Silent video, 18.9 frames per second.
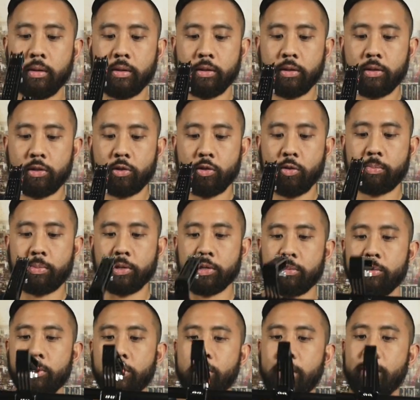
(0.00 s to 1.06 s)
Super
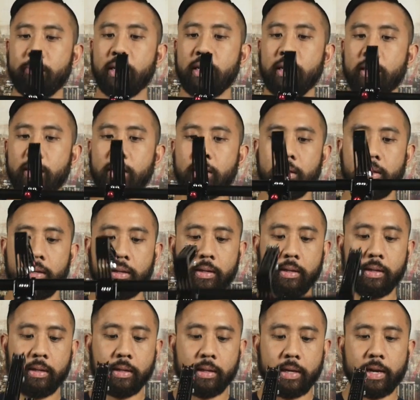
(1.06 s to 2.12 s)
smooth, I mean,
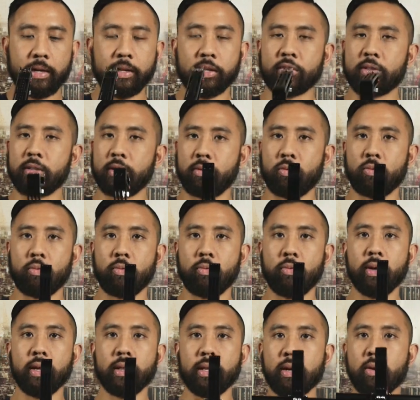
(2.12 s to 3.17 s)
and it's
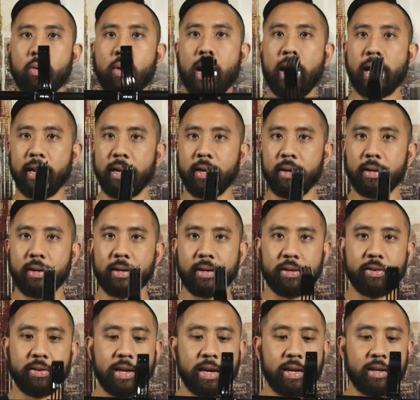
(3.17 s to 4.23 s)
really quiet.
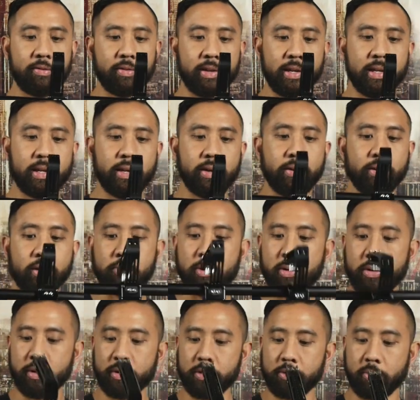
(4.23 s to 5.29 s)
You can't even hear the
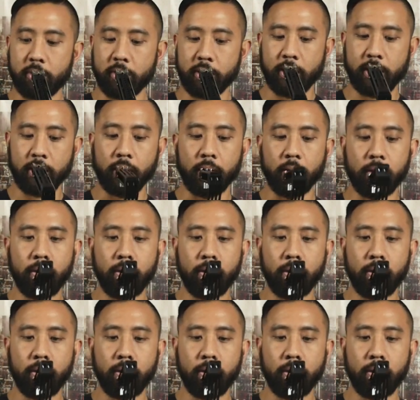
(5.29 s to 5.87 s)
motors working.